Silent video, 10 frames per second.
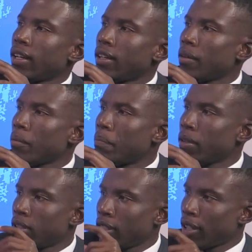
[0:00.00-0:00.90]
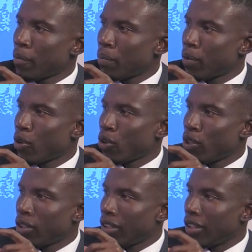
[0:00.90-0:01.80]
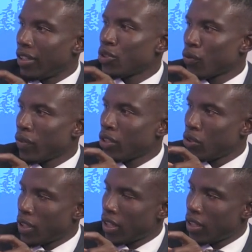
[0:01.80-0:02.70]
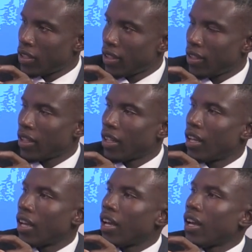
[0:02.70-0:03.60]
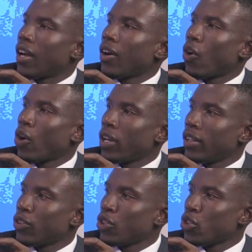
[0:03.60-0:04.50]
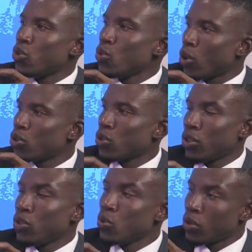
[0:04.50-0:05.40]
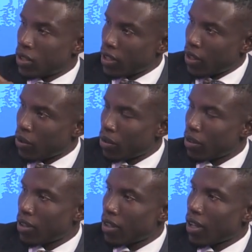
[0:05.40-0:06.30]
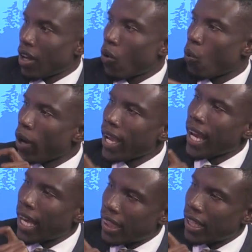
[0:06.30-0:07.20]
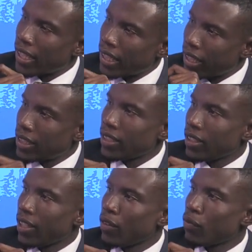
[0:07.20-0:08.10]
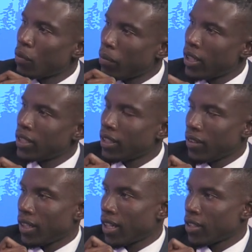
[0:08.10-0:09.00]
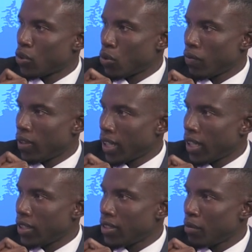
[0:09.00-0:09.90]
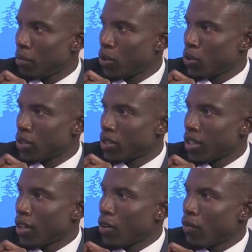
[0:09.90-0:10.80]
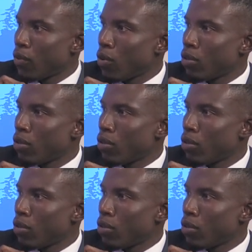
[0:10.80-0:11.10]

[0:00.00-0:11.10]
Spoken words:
building up on the issue of education, onto the youth now, where are they getting information regards COVID-19? Because for